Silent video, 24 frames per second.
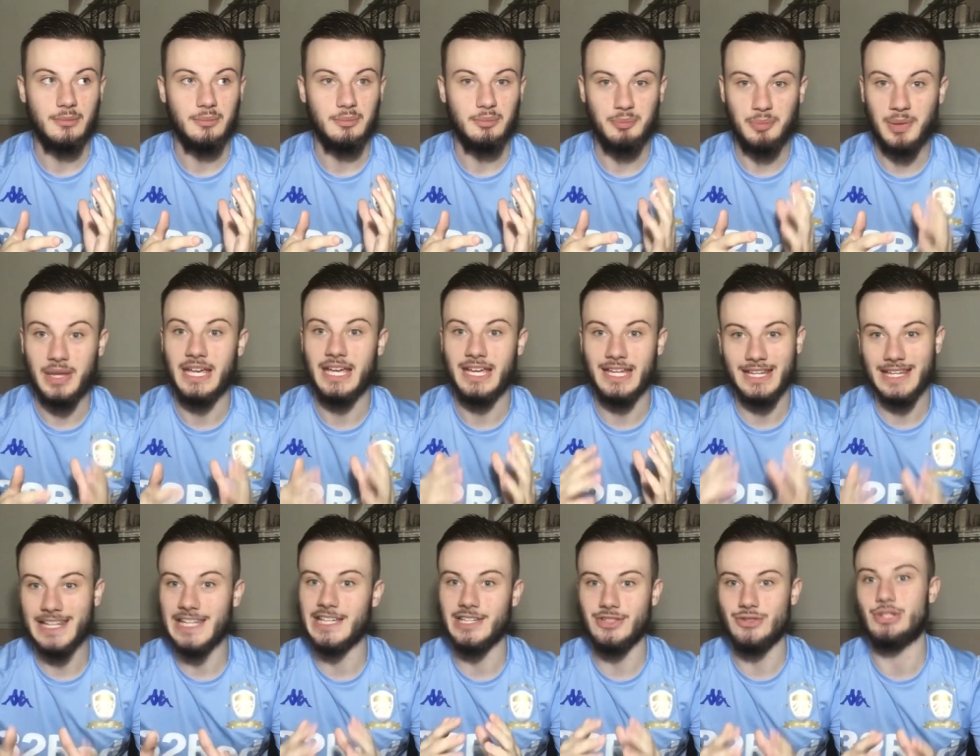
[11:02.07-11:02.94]
being
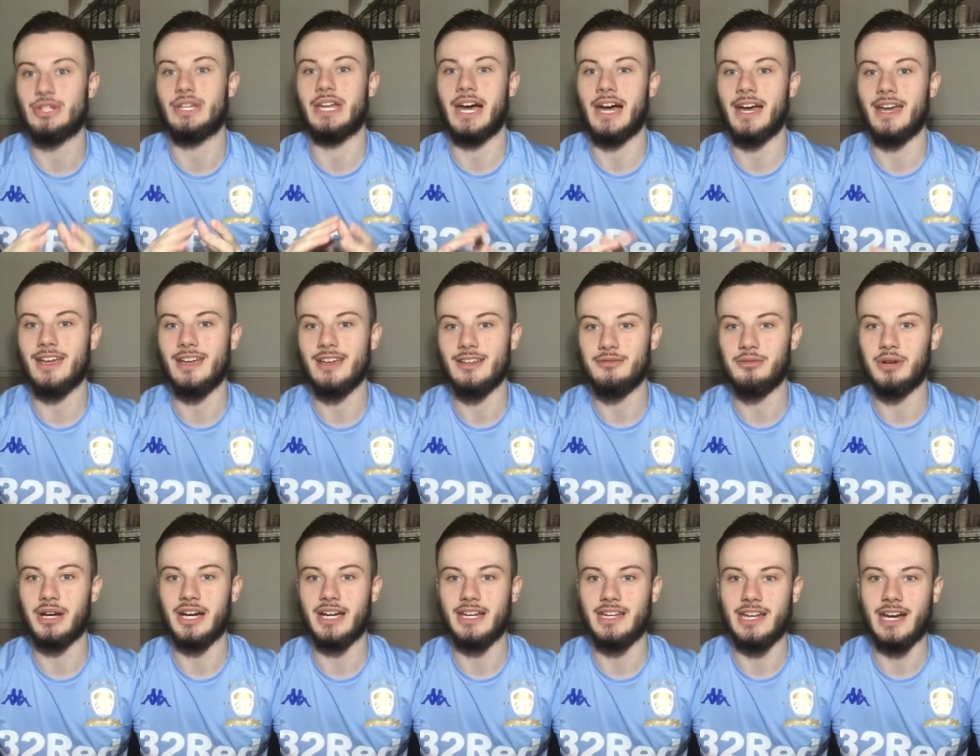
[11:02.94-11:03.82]
Leeds United
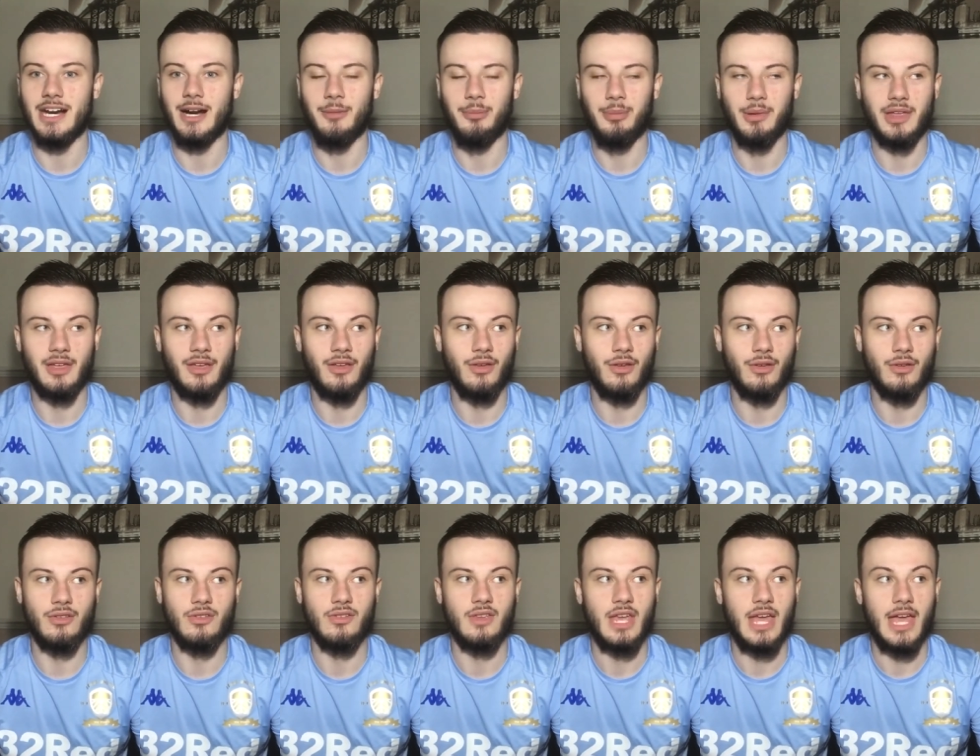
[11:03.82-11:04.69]
right now,
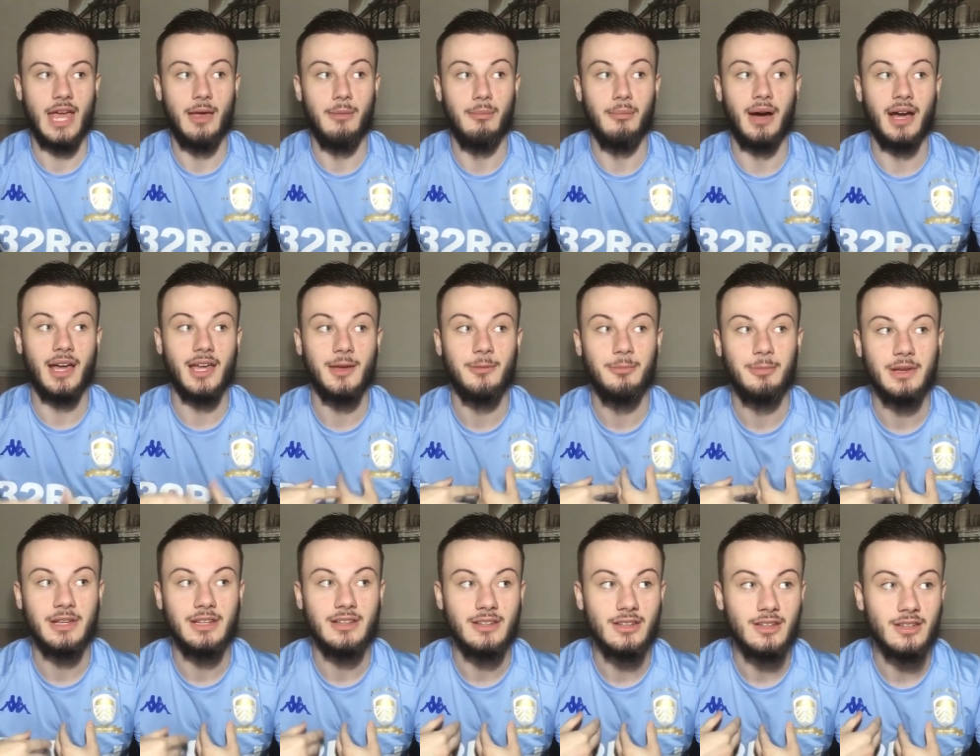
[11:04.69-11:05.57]
because in my
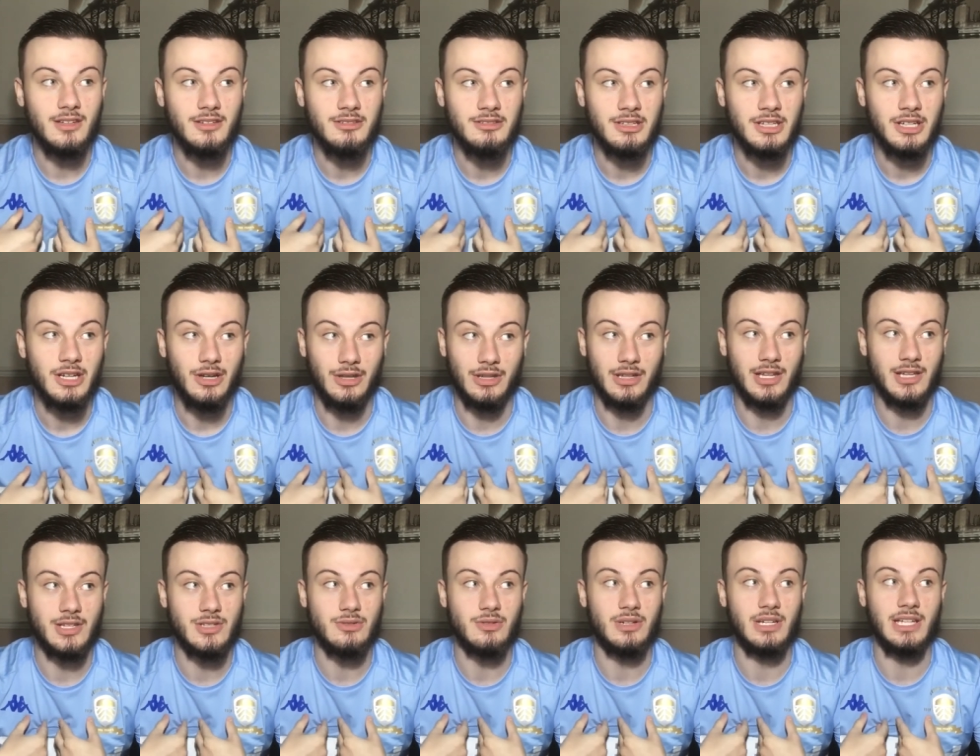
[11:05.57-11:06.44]
opinion,
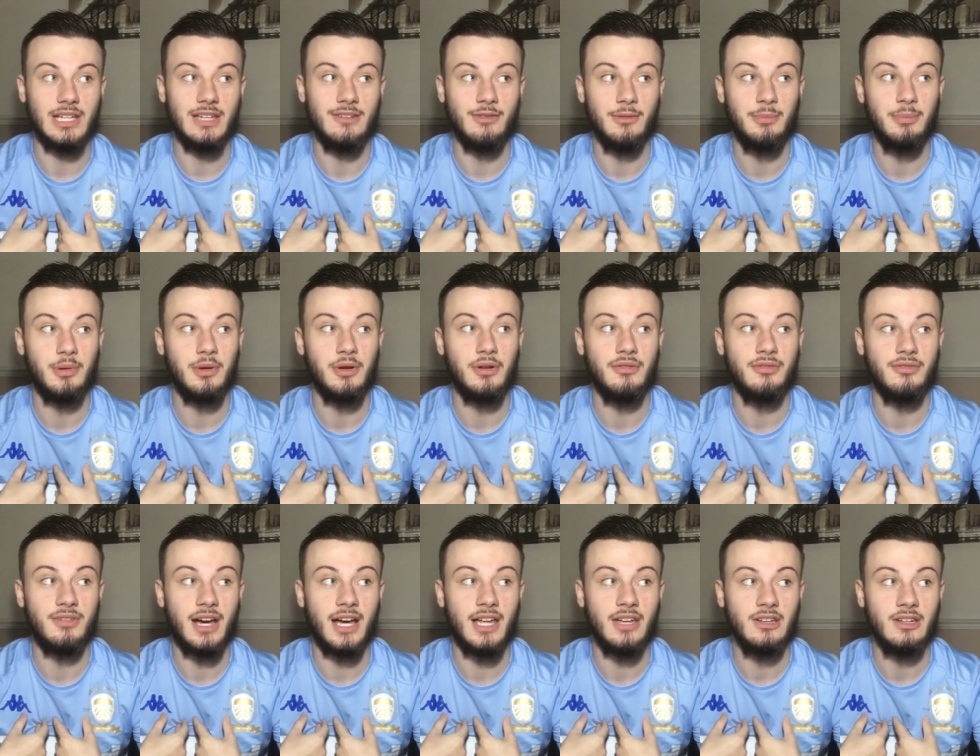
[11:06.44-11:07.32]
unless you're a Liverpool
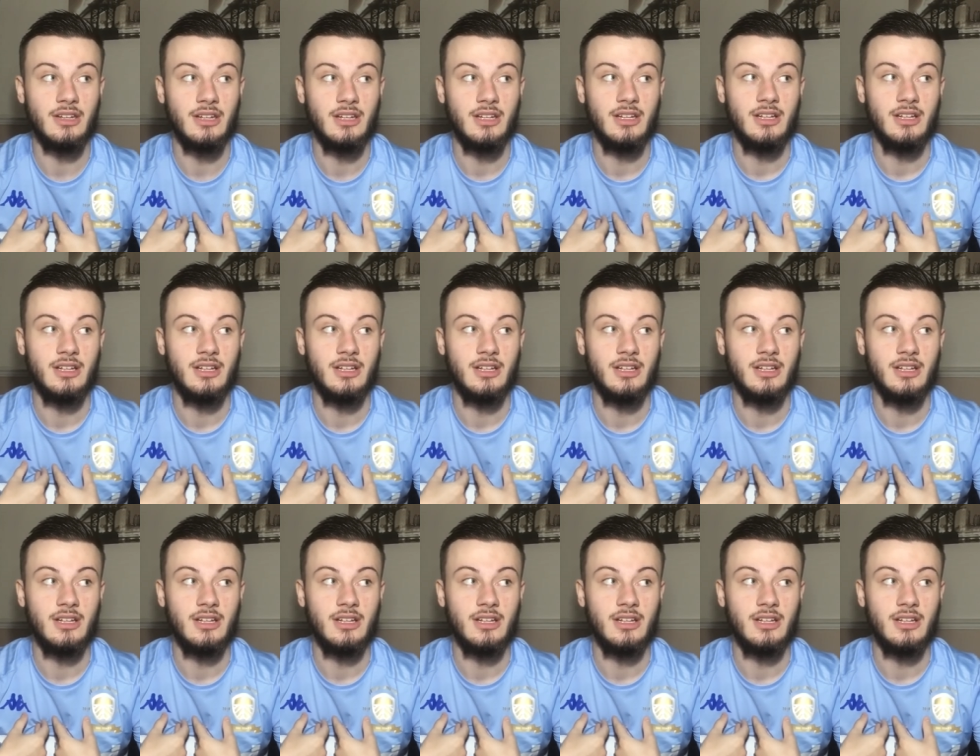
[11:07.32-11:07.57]
fan,